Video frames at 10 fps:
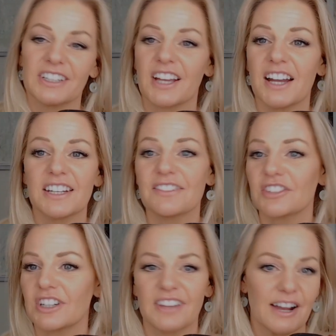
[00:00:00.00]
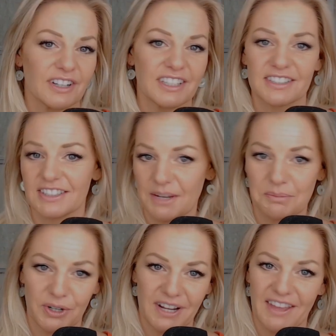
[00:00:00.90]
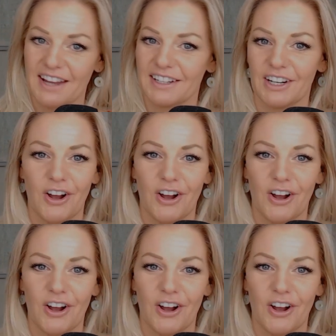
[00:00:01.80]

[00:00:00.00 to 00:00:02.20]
And God never allowed us to separate that. It